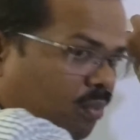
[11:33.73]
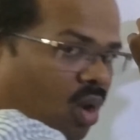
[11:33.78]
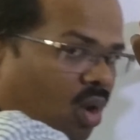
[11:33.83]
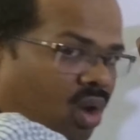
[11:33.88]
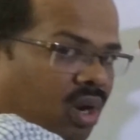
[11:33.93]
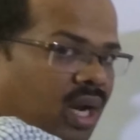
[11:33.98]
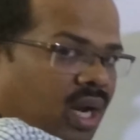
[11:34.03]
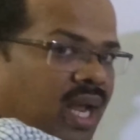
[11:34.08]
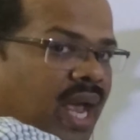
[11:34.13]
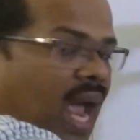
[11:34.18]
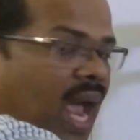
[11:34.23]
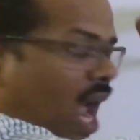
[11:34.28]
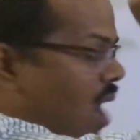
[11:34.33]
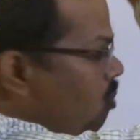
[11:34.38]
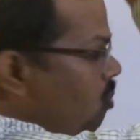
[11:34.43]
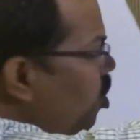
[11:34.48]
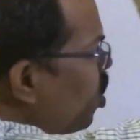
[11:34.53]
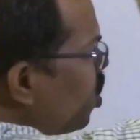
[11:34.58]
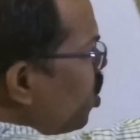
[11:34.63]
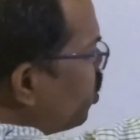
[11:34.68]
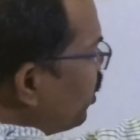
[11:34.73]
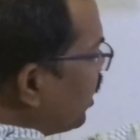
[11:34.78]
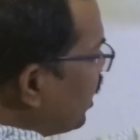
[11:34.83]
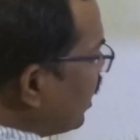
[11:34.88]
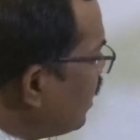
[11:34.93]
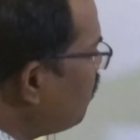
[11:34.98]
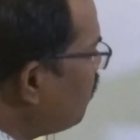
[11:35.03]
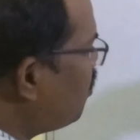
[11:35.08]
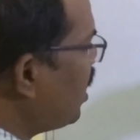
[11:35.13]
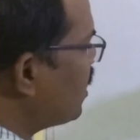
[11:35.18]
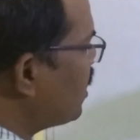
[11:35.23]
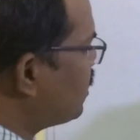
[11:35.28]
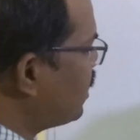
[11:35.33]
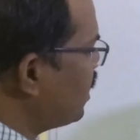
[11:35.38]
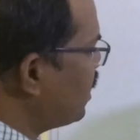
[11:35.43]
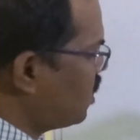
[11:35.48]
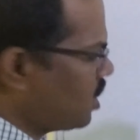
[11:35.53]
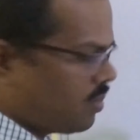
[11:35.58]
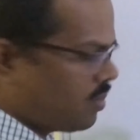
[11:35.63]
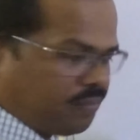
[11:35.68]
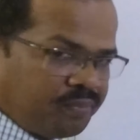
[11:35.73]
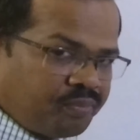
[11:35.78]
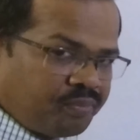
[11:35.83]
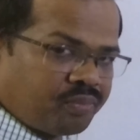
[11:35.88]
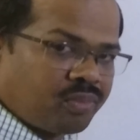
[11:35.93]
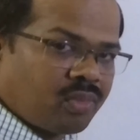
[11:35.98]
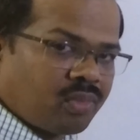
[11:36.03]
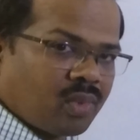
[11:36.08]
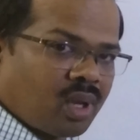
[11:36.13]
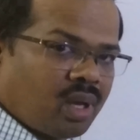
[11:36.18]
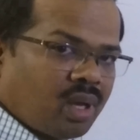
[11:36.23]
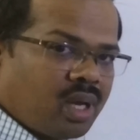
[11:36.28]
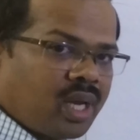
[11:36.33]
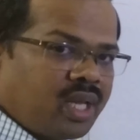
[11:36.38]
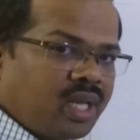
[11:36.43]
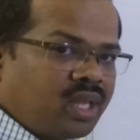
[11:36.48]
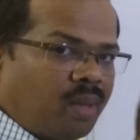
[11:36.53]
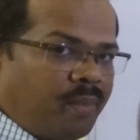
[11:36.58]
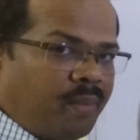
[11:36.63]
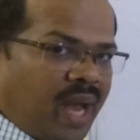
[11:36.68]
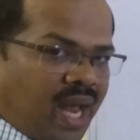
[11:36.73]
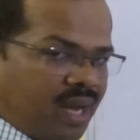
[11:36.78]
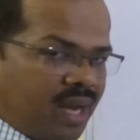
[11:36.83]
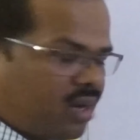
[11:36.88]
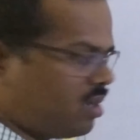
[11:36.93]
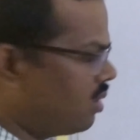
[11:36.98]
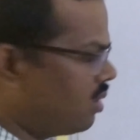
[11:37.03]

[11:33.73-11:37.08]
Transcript: ball, I am going to replace it in the bag